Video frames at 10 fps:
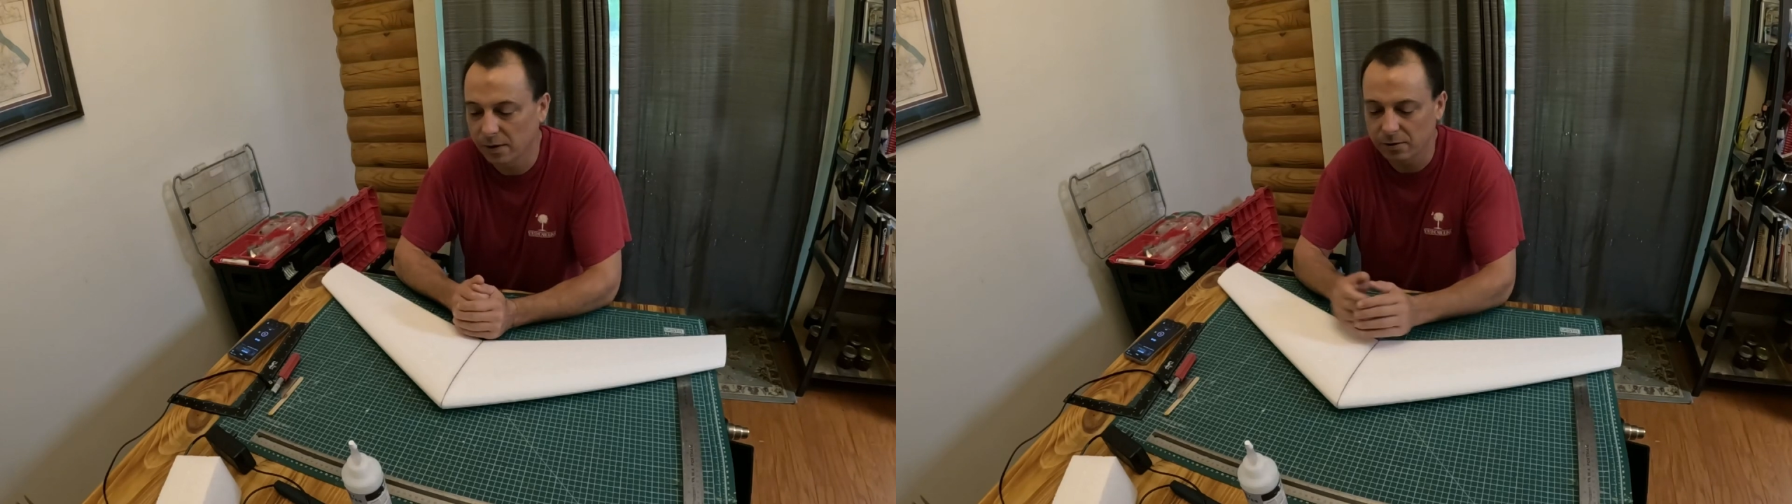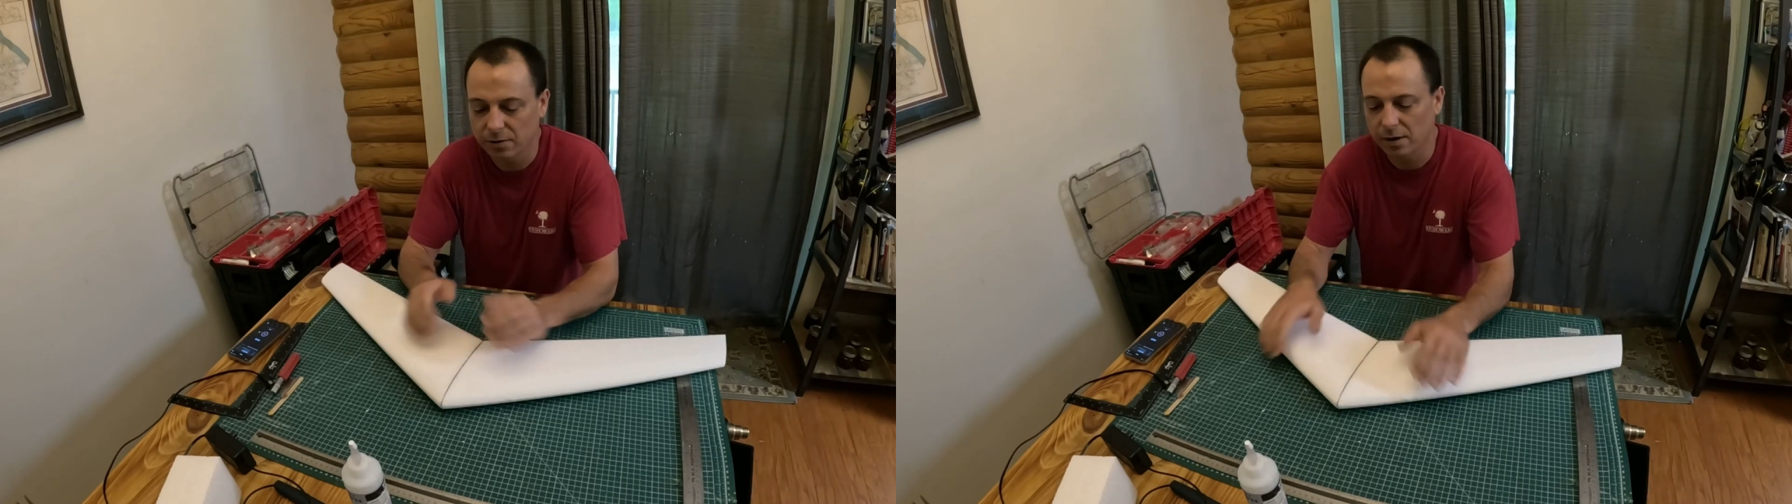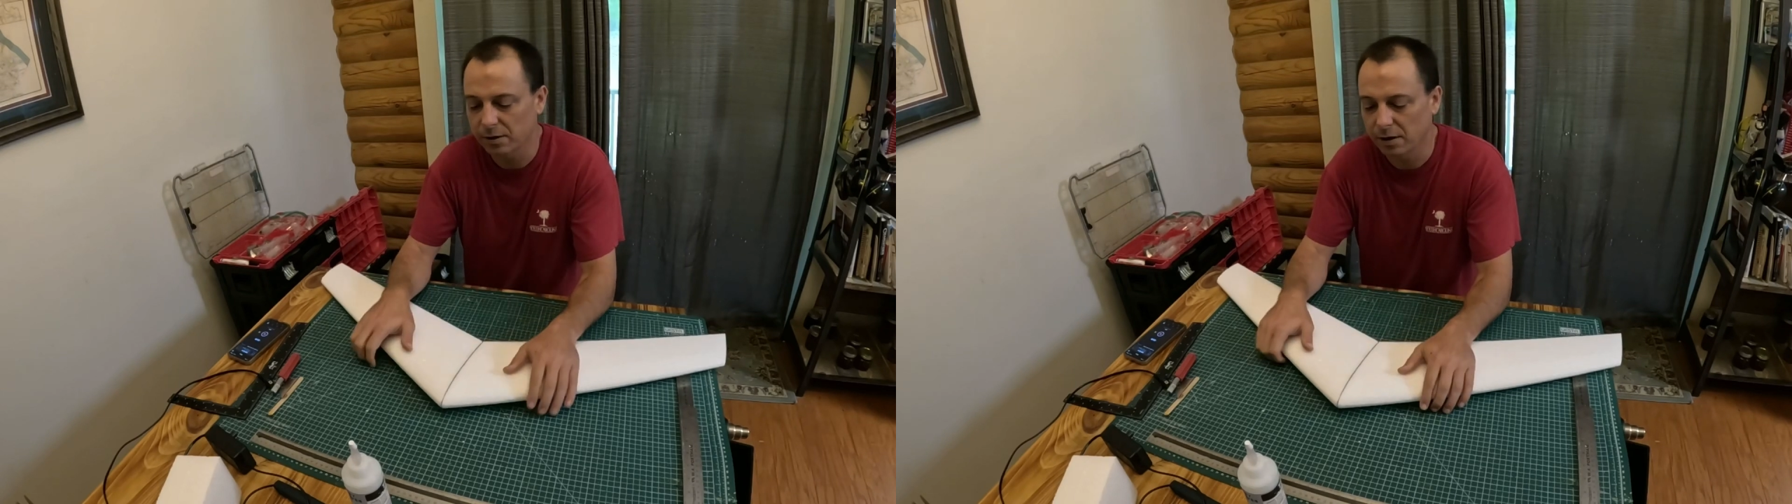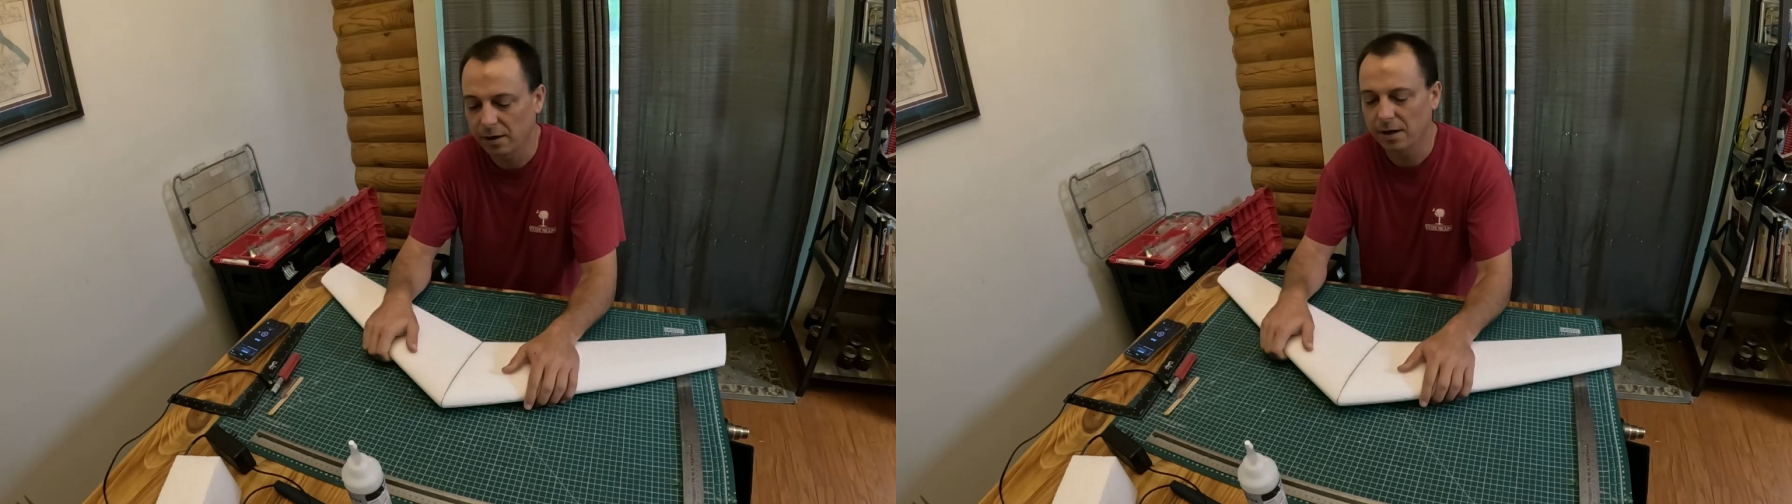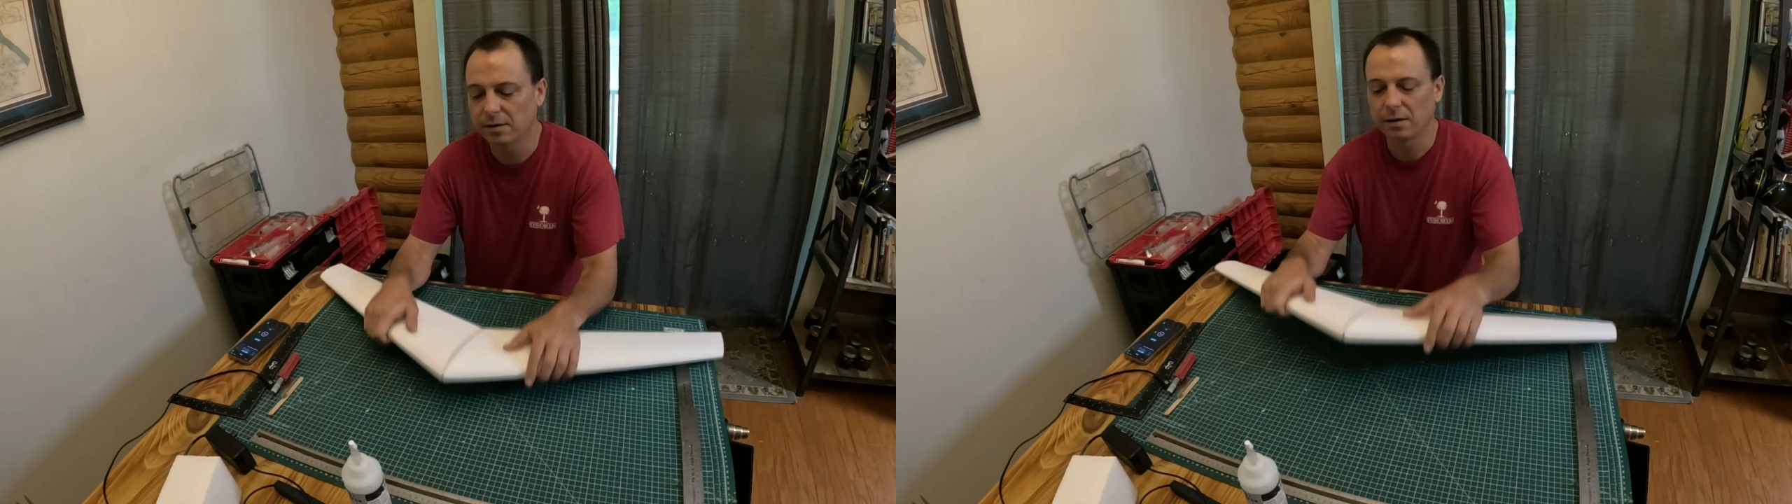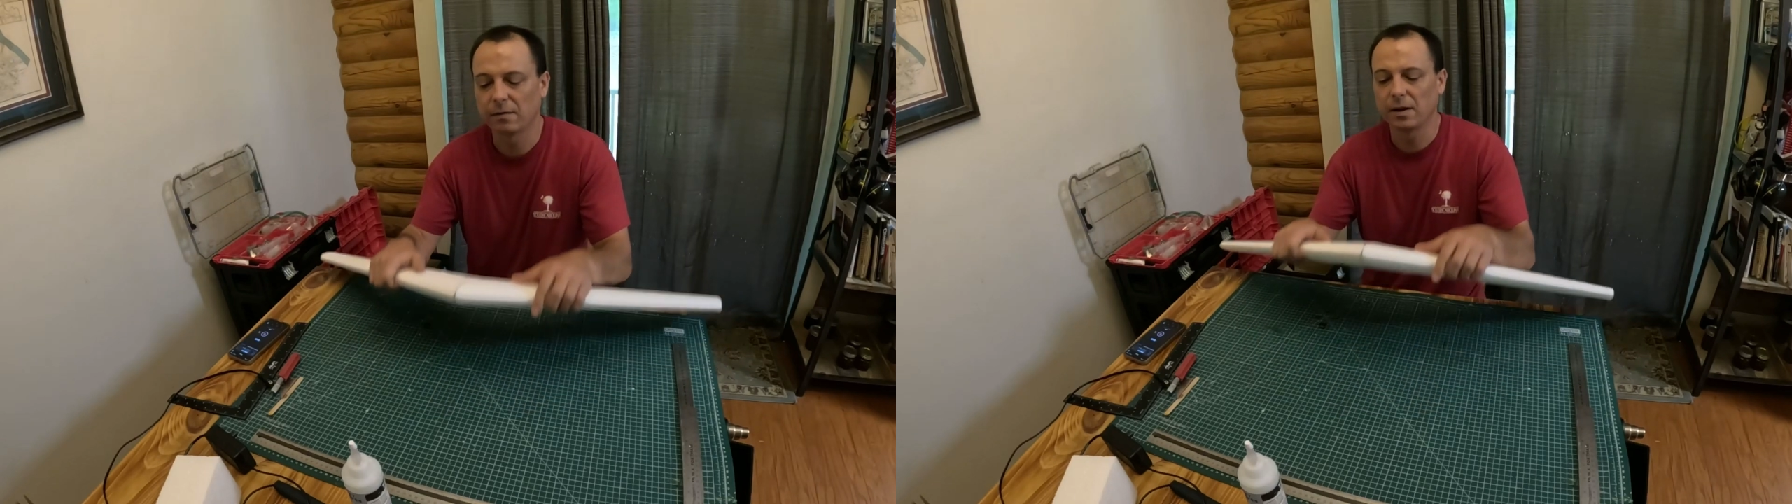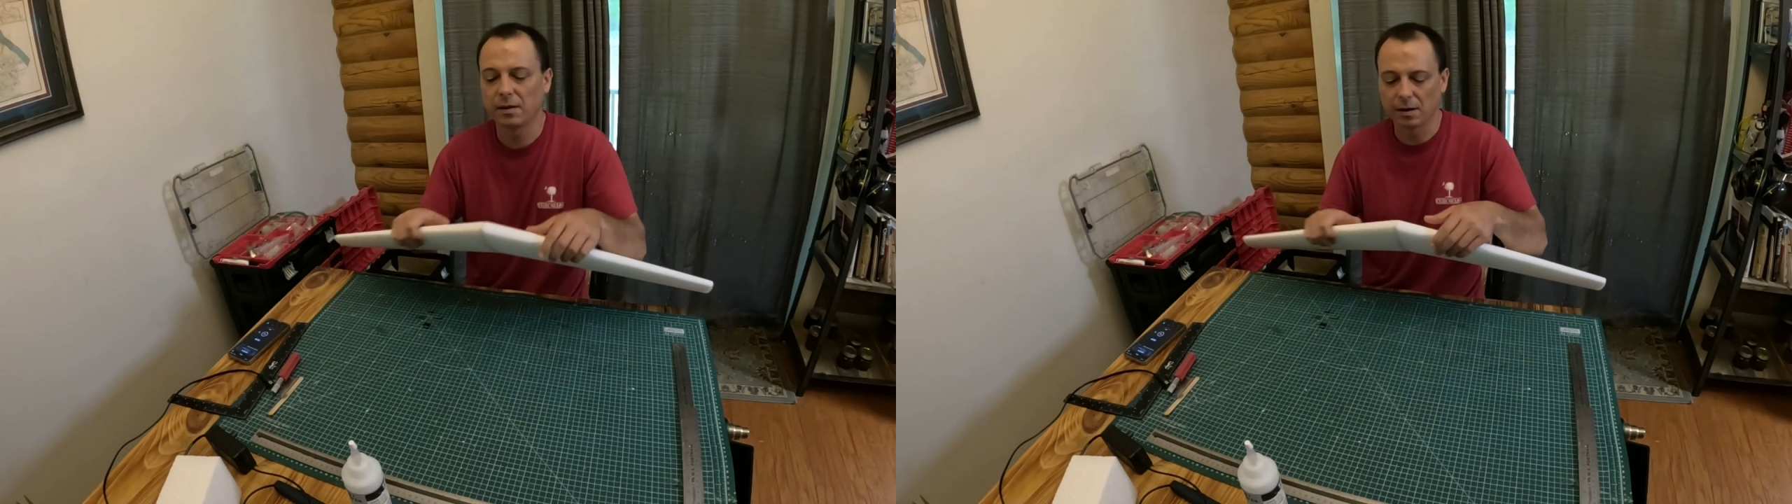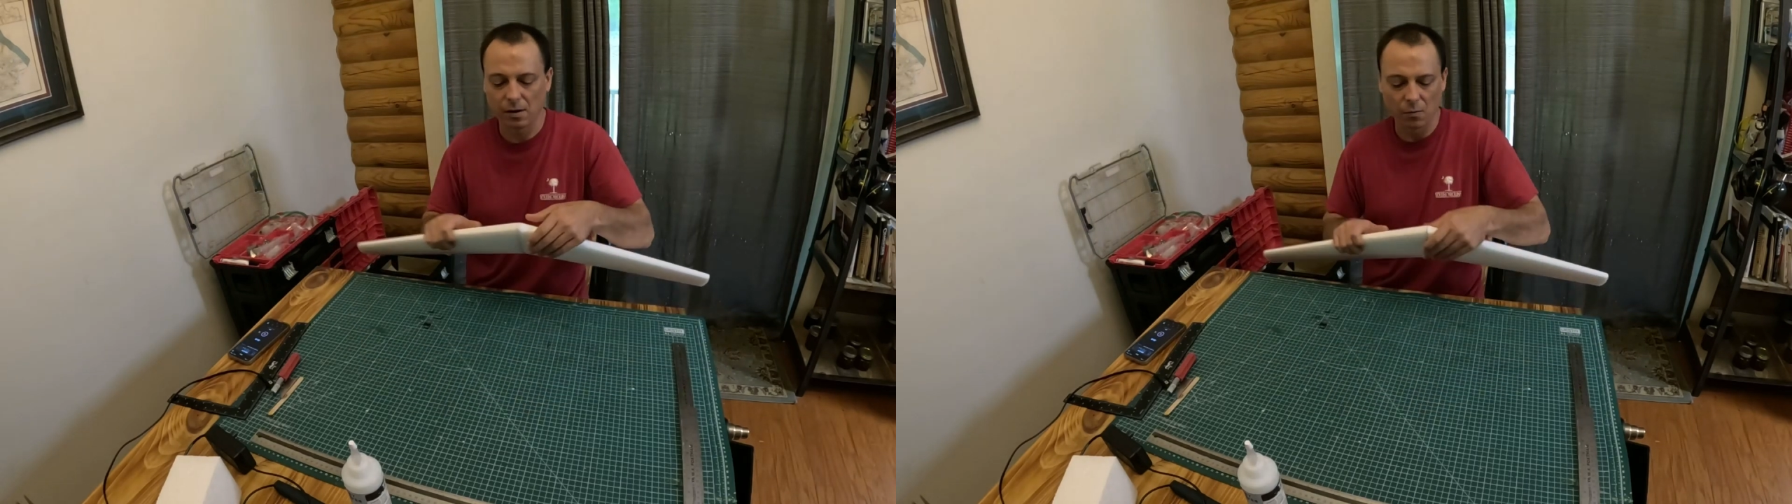construction adhesive,
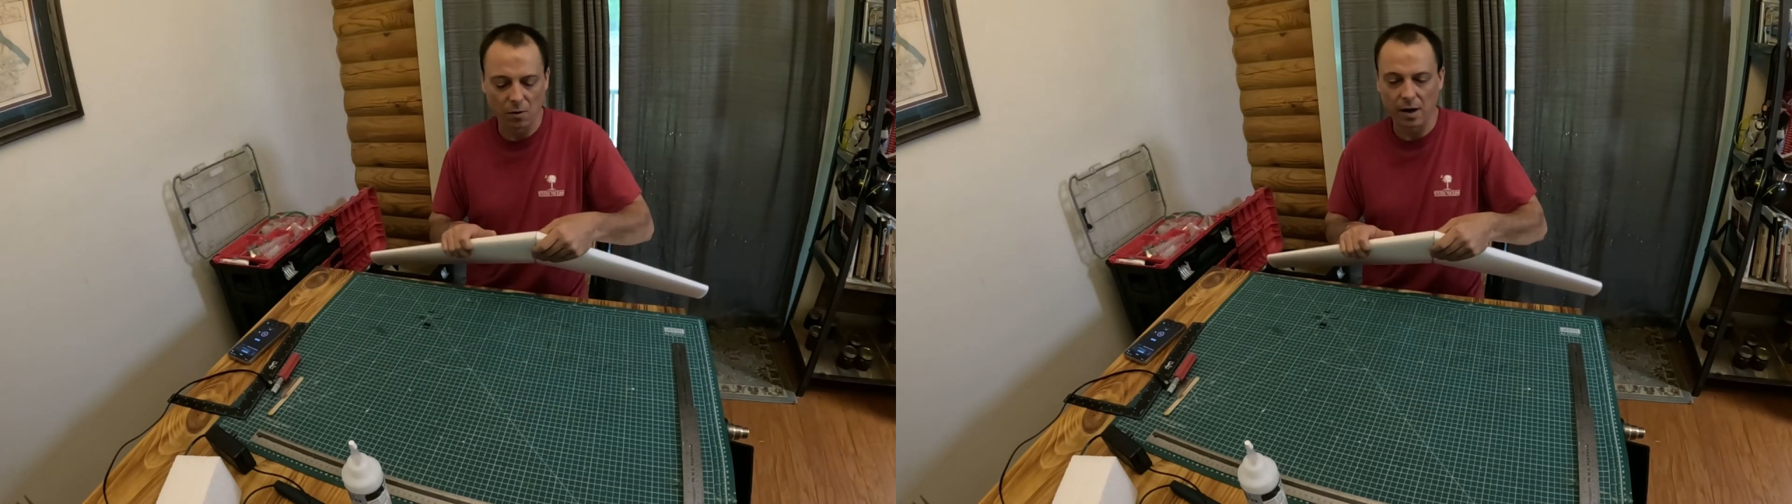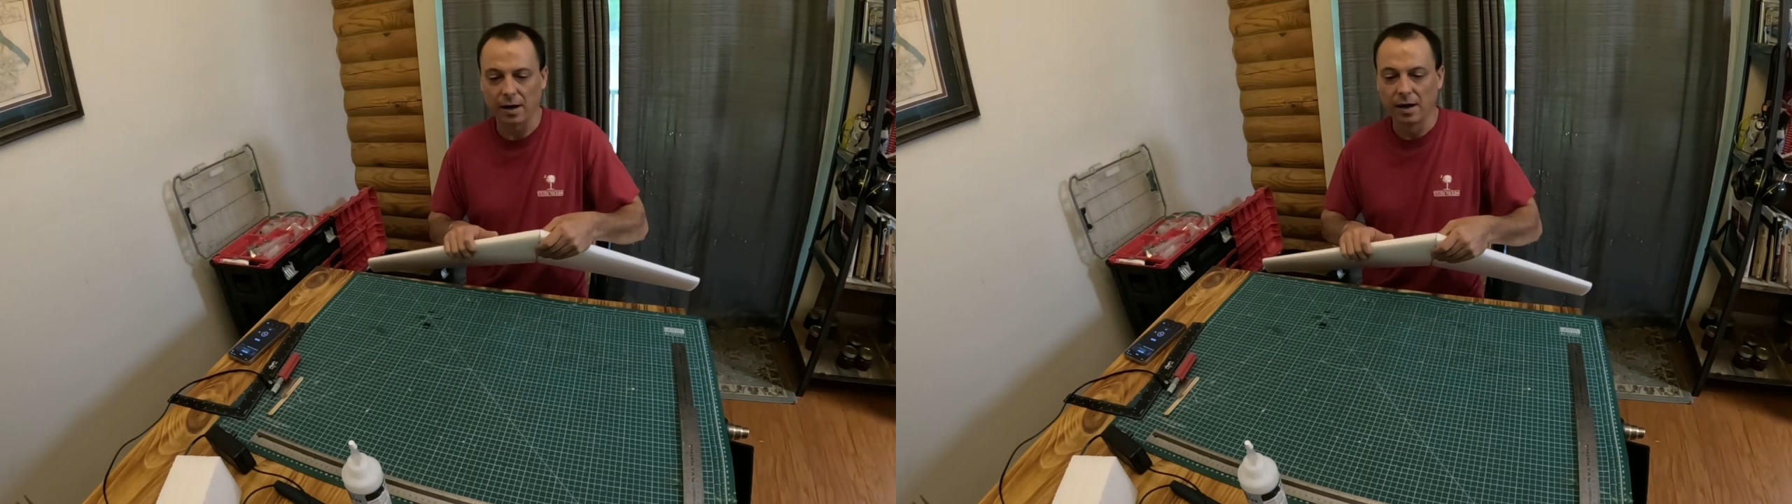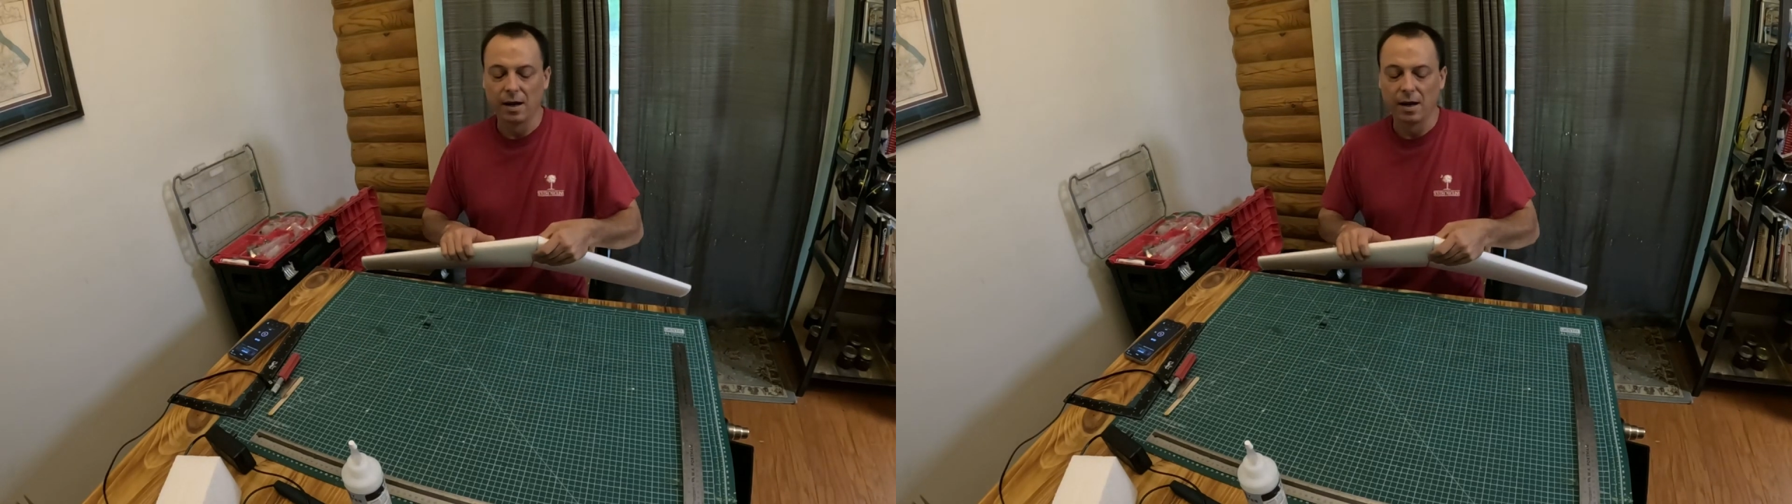anything you want.